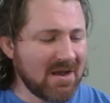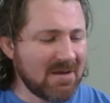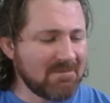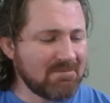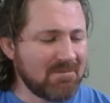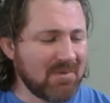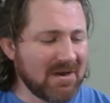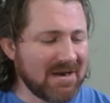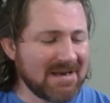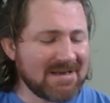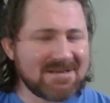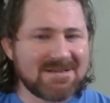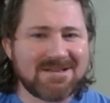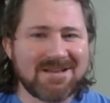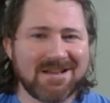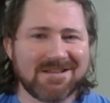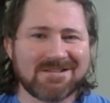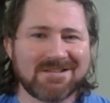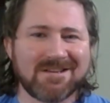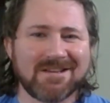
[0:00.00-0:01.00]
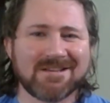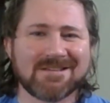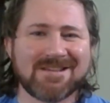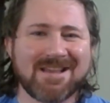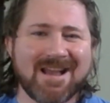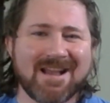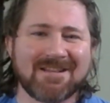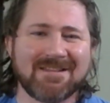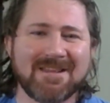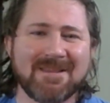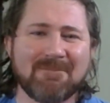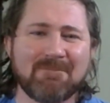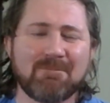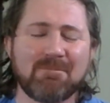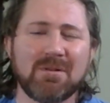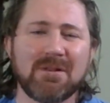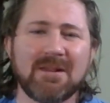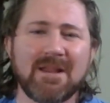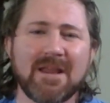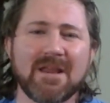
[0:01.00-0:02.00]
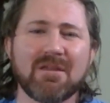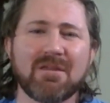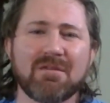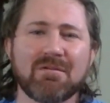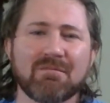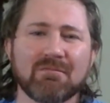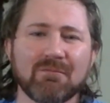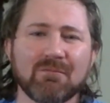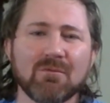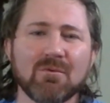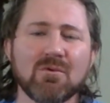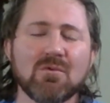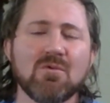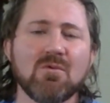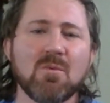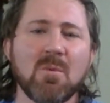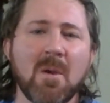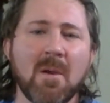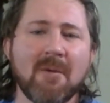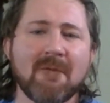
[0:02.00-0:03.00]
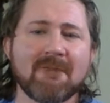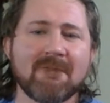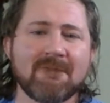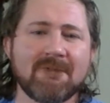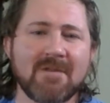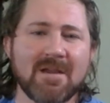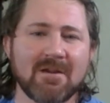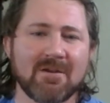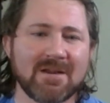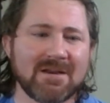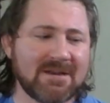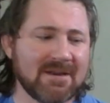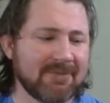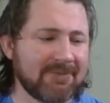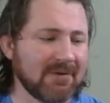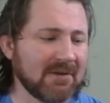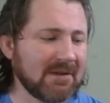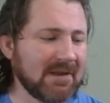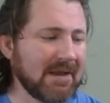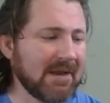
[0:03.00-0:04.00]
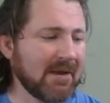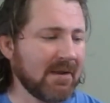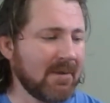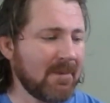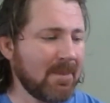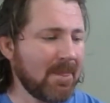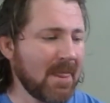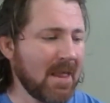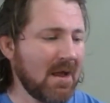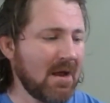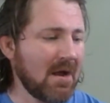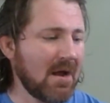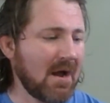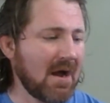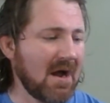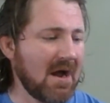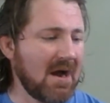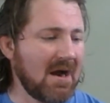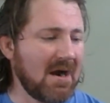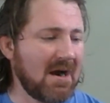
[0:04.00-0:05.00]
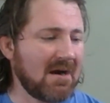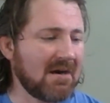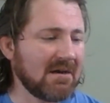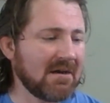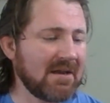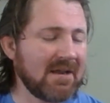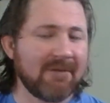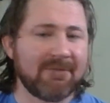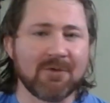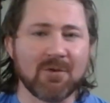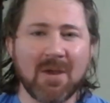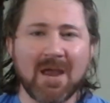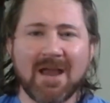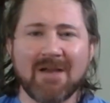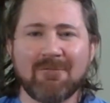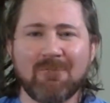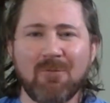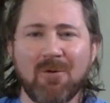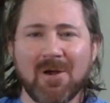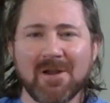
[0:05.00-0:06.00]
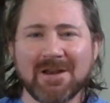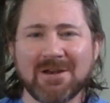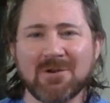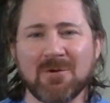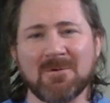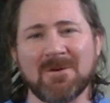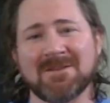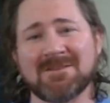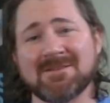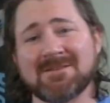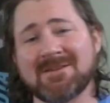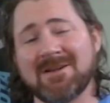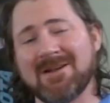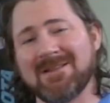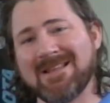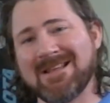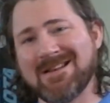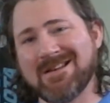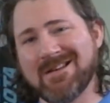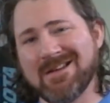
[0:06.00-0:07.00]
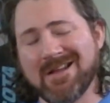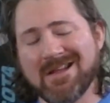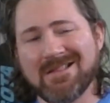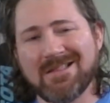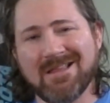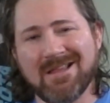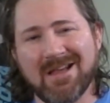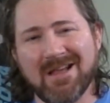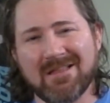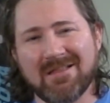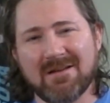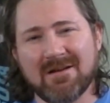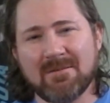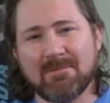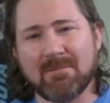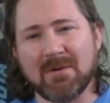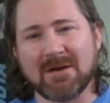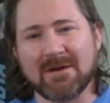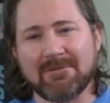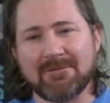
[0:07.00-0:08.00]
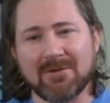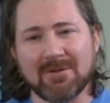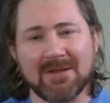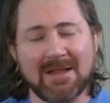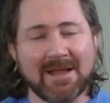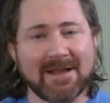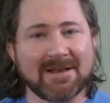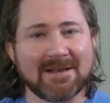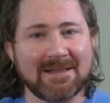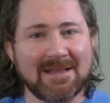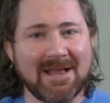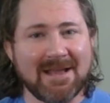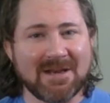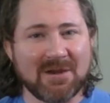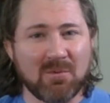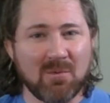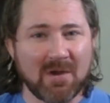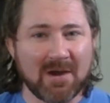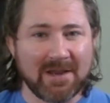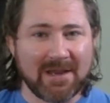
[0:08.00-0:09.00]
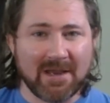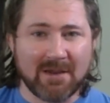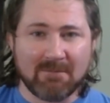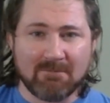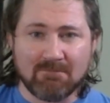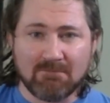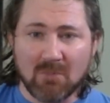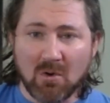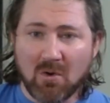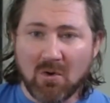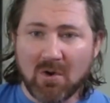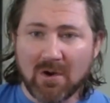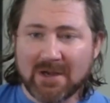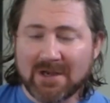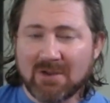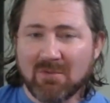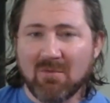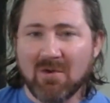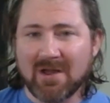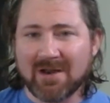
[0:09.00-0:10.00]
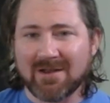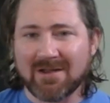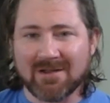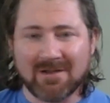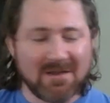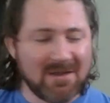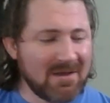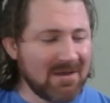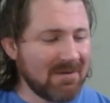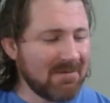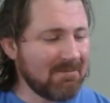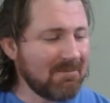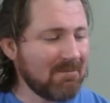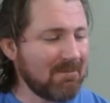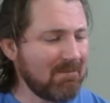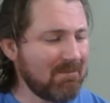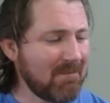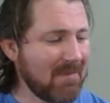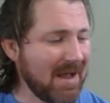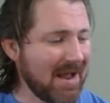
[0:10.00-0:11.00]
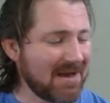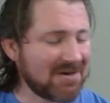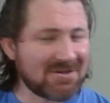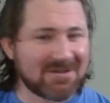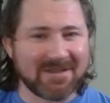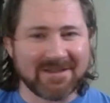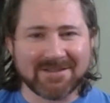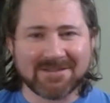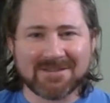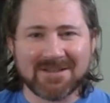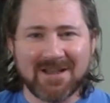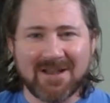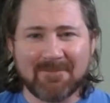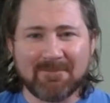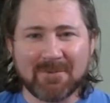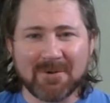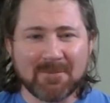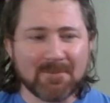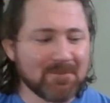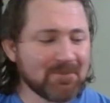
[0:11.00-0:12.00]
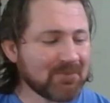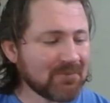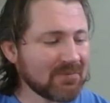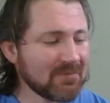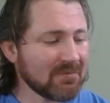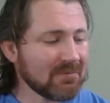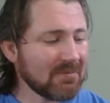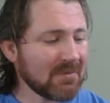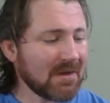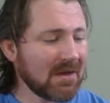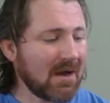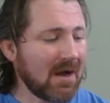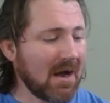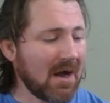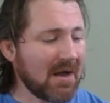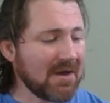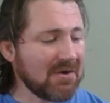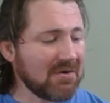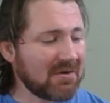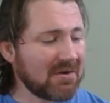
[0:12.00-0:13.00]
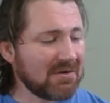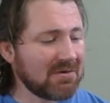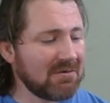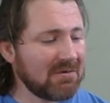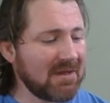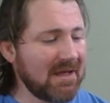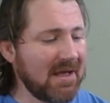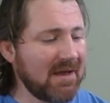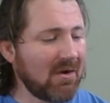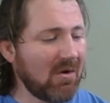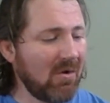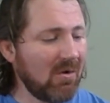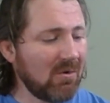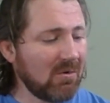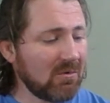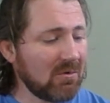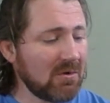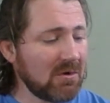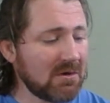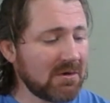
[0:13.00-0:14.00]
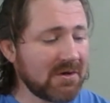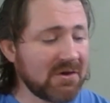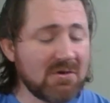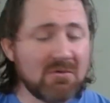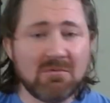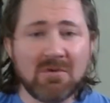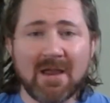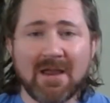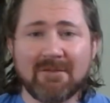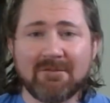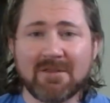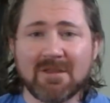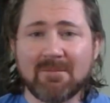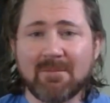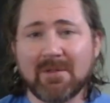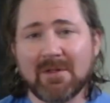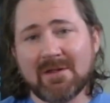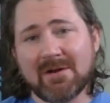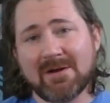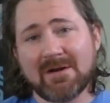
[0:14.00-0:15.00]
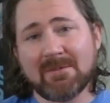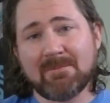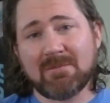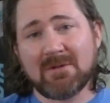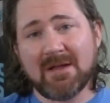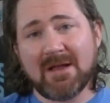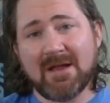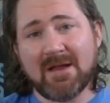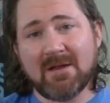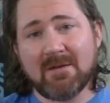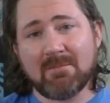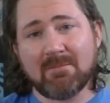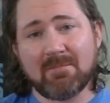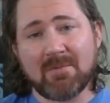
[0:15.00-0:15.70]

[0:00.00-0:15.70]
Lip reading: but it doesn't exactly play through very differently. If you have one, you don't necessarily need the other, but if you like it a lot and you want to get more and you want to mash things up, you can do that. Or you have the ability to play